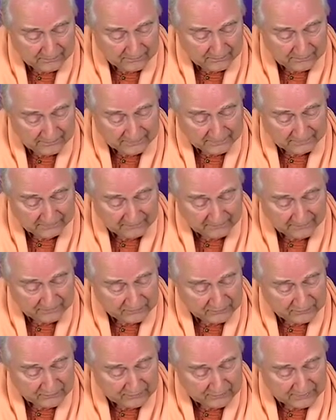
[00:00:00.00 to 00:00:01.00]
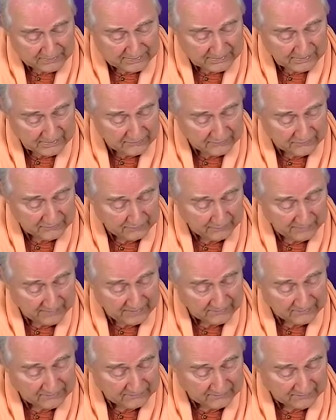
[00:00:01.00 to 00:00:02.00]
that eventually kills a
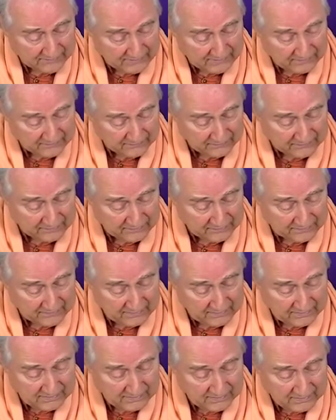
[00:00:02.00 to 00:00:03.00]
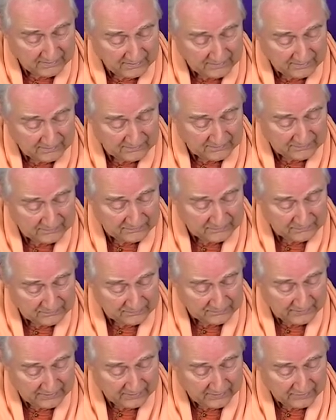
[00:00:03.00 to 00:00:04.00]
massive elephant, these
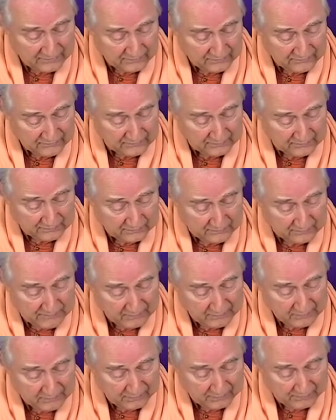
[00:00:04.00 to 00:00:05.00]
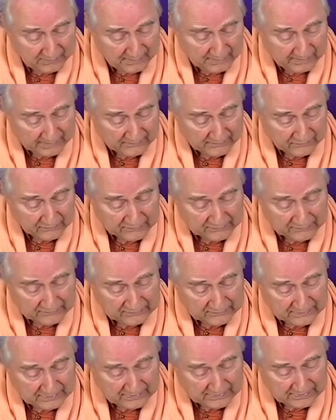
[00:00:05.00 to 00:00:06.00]
desires that pepper the mind are
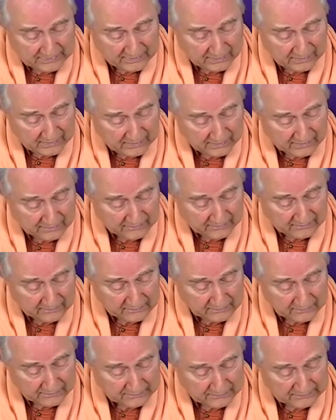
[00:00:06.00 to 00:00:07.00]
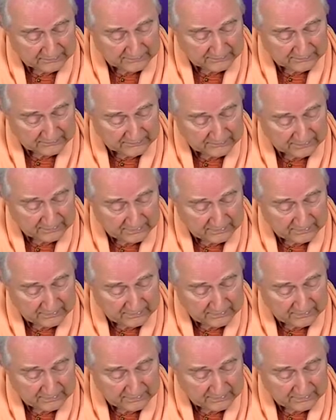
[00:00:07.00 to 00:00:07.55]
exceedingly hard to resist,